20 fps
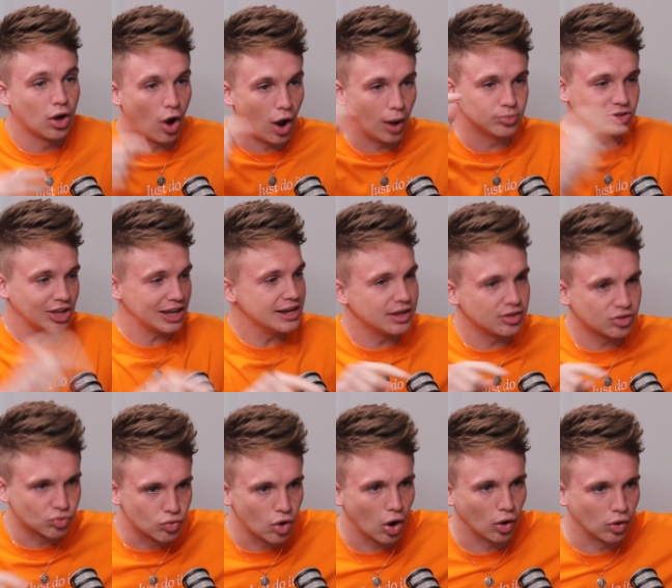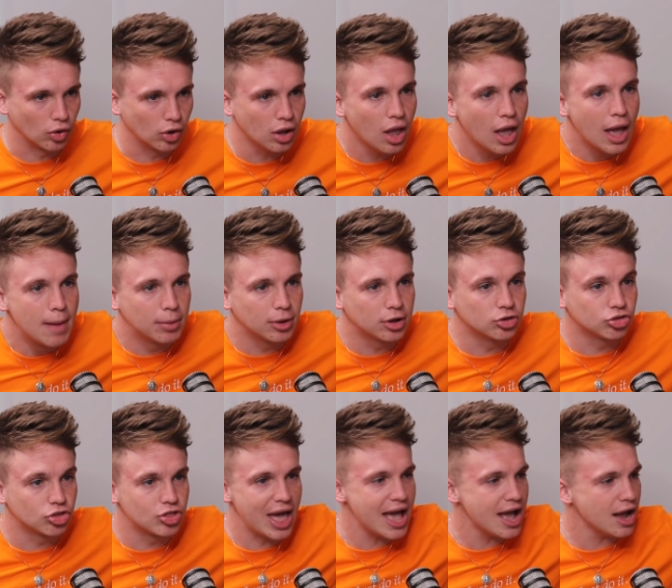I'm saying it's wrong
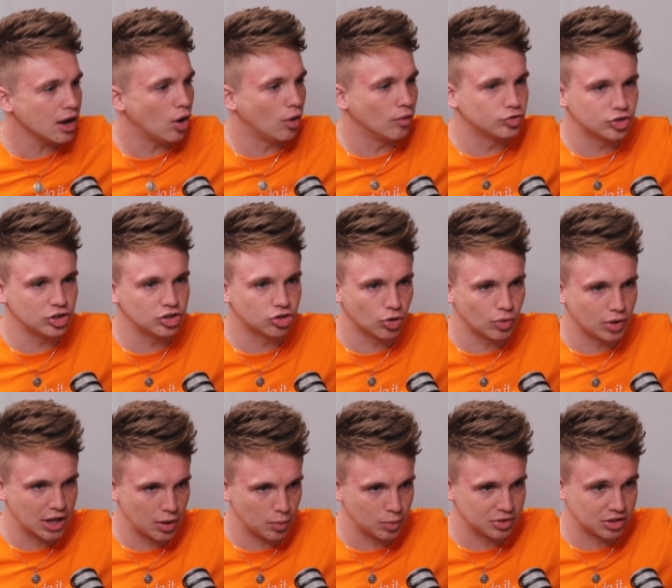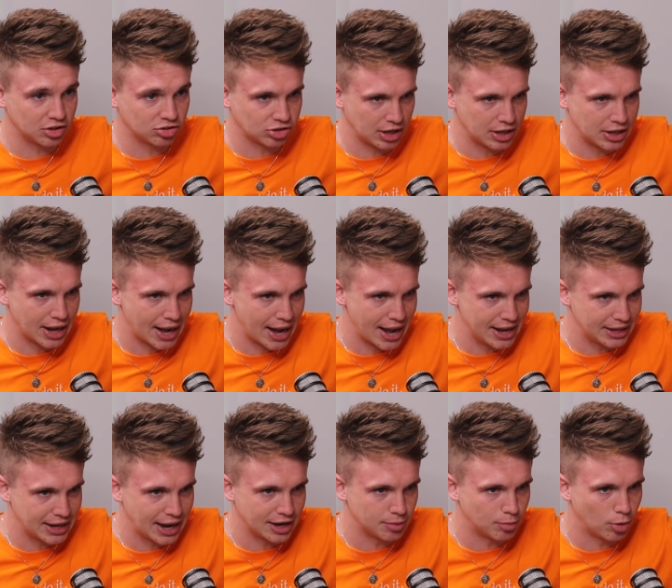because they're obviously doing it with this ina
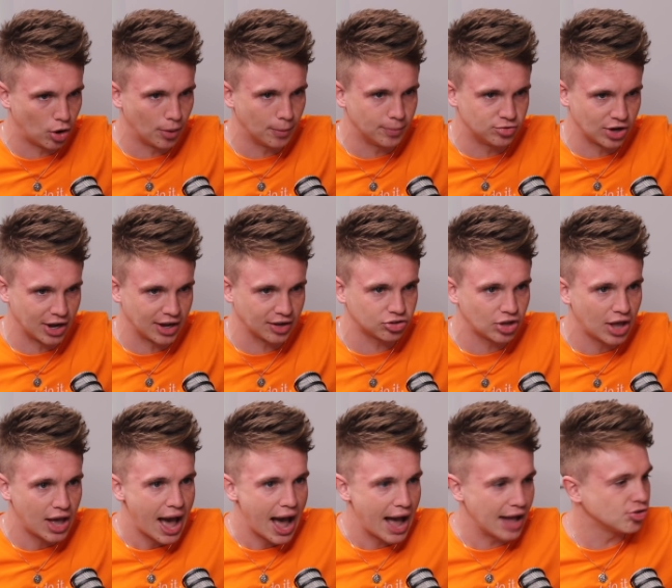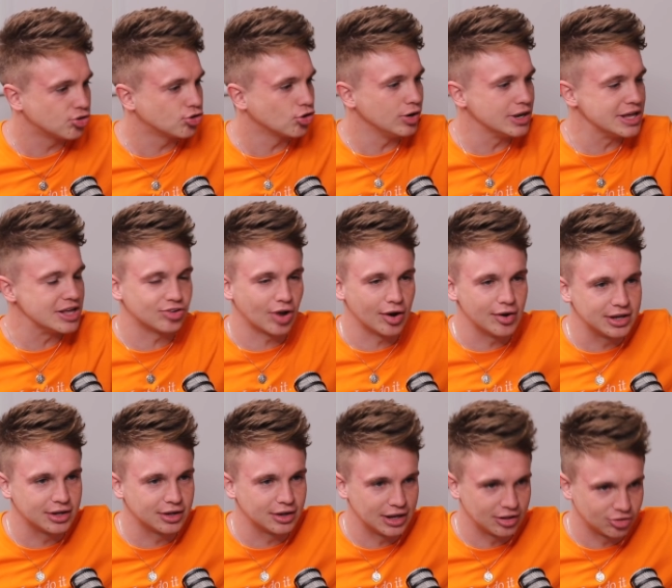inanimate object, and surely it's
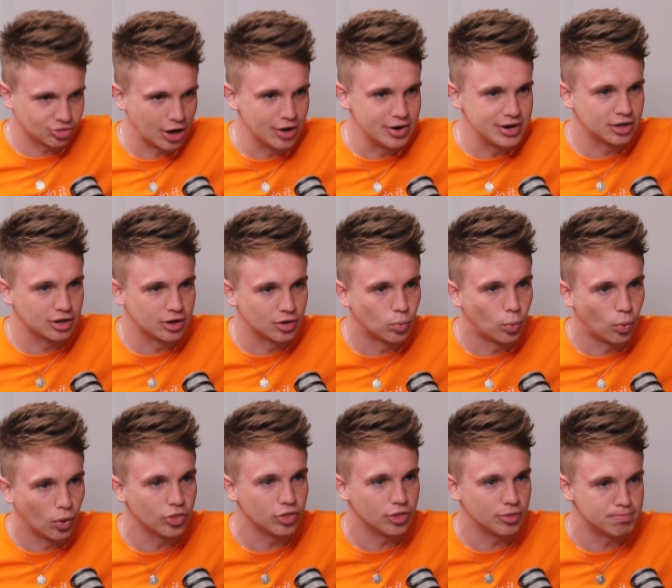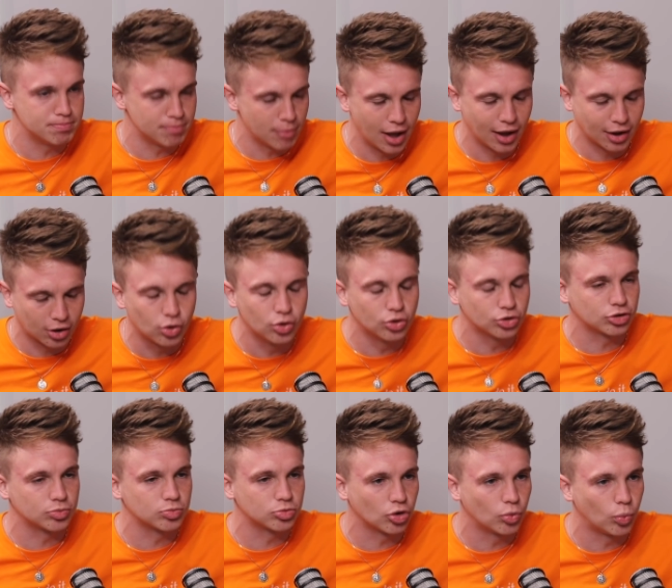only it's only going to want uh, cause
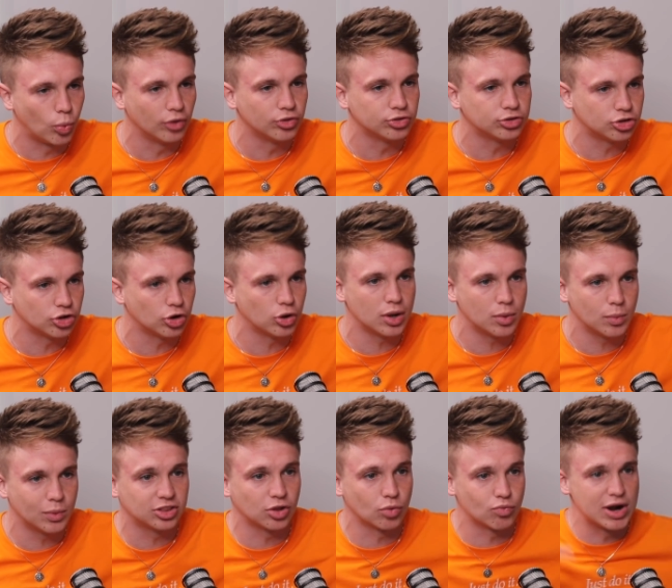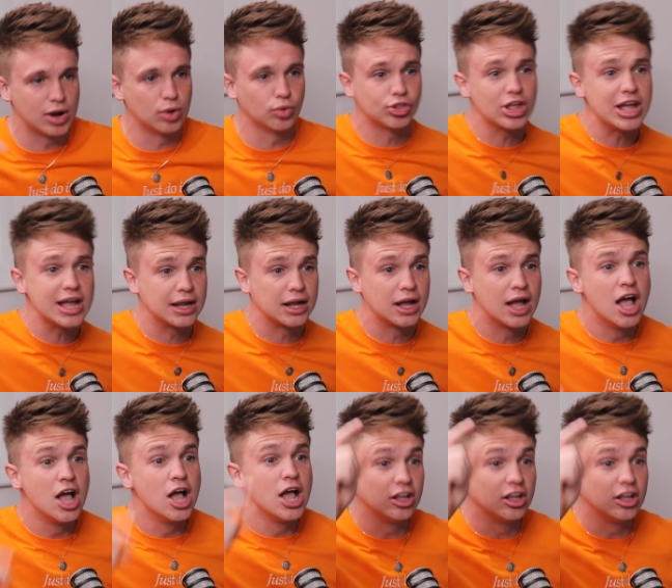them to want to do it yeah. with the real thing.